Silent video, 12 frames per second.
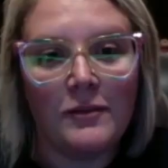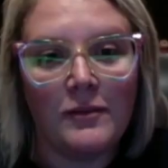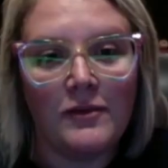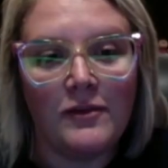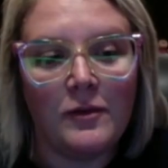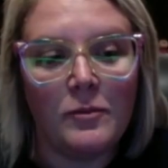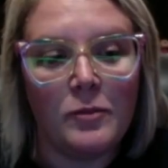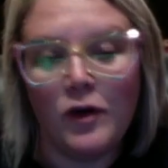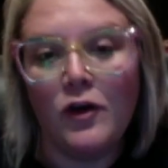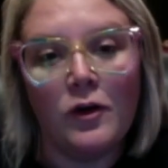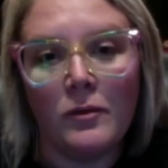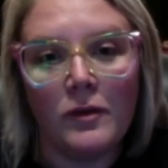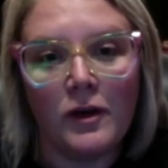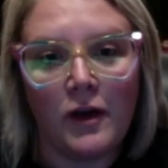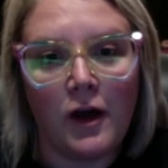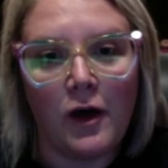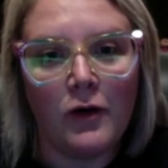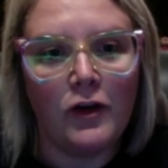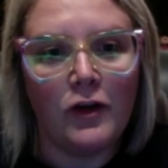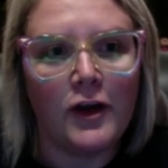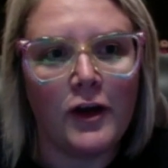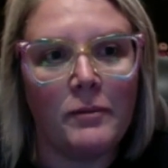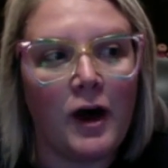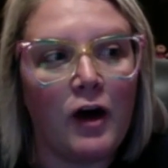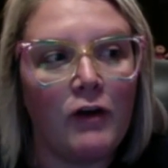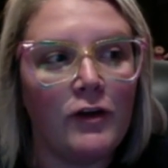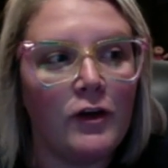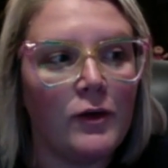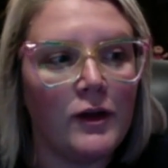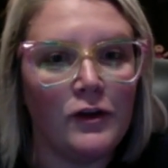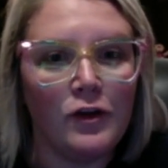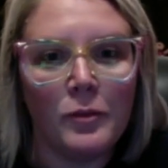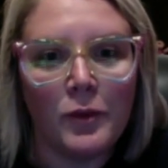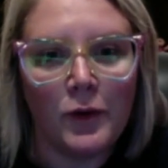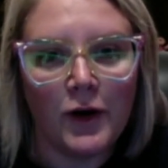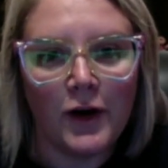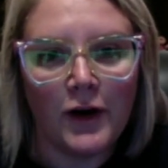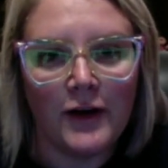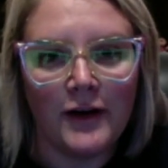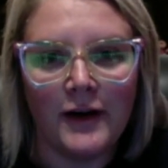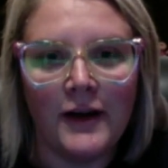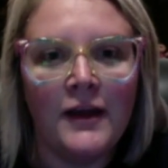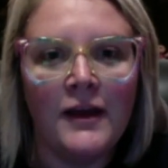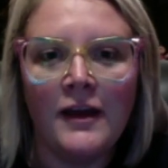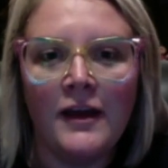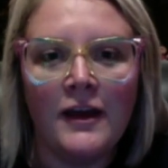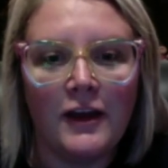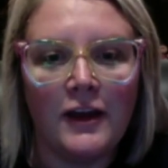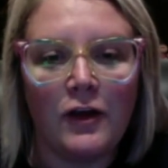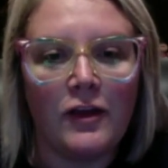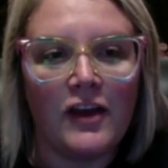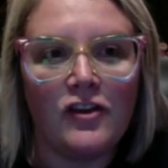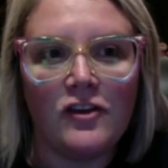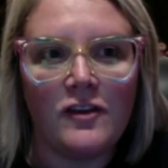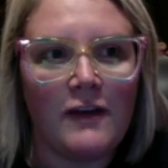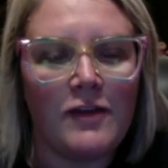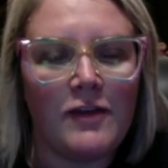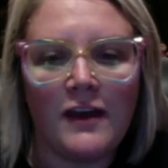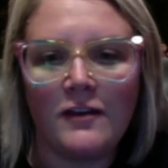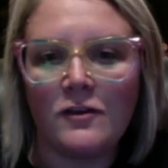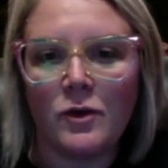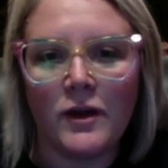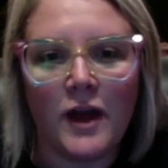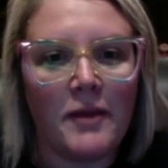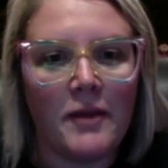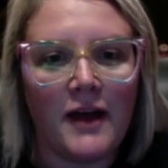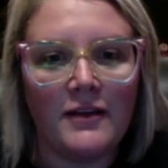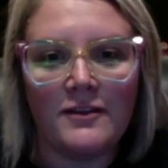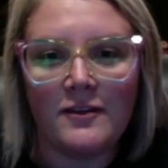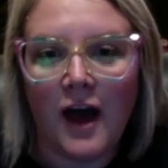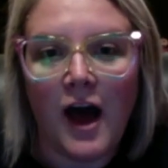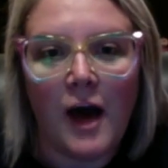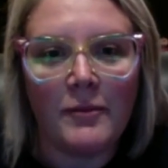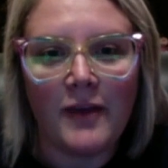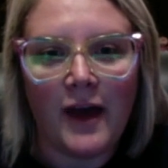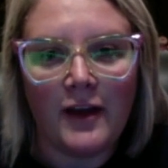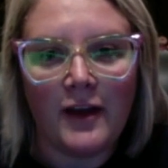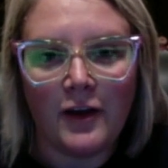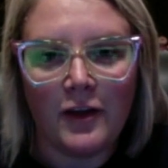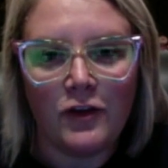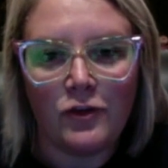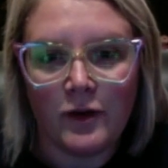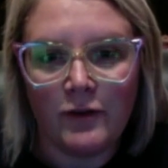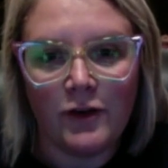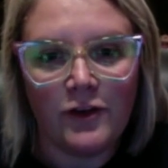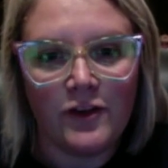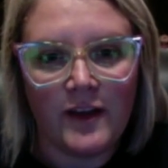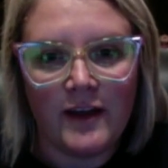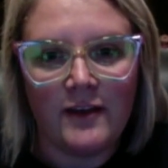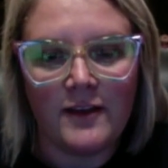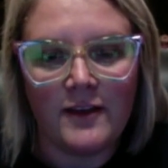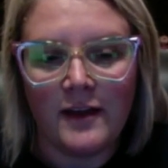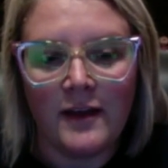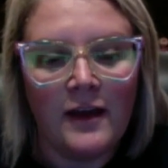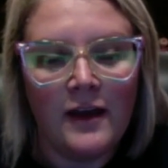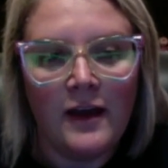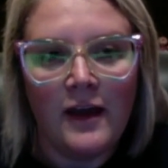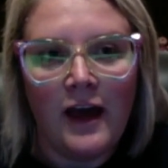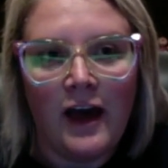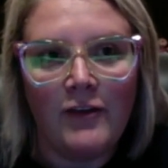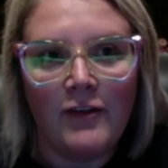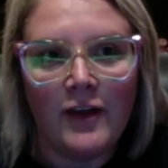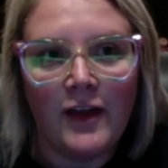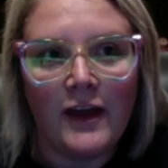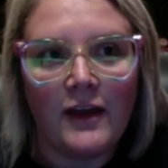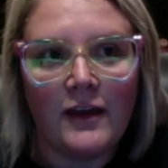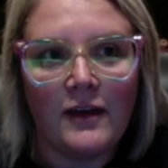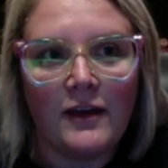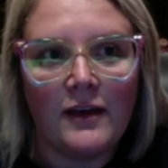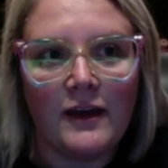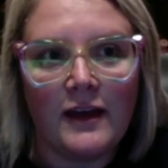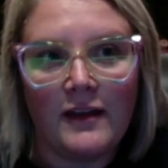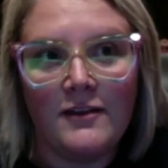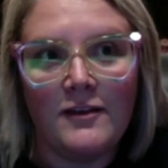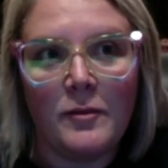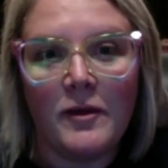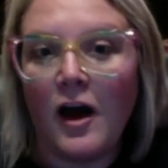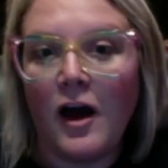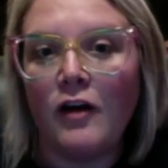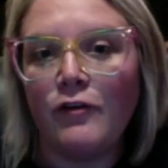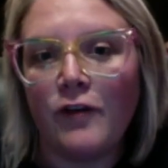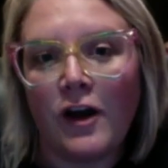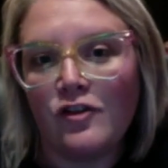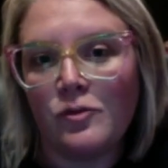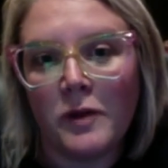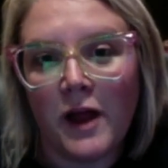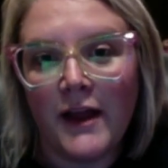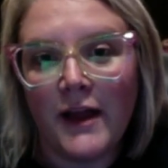to boom. You know, you look at Bellevue and Newport, and you know they just have things going up nonstop down there on those river cities. And I feel like getting some young, fresh blood in